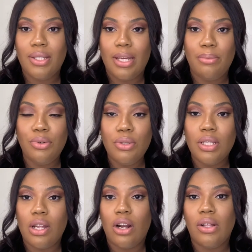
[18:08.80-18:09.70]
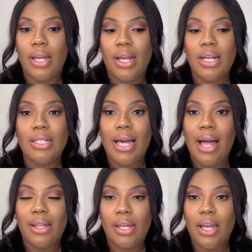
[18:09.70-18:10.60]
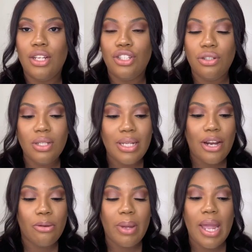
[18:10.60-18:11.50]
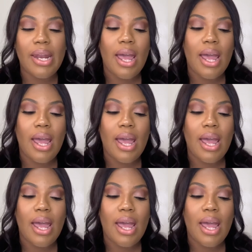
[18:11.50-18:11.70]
boots that are like an Italian shoe designer made.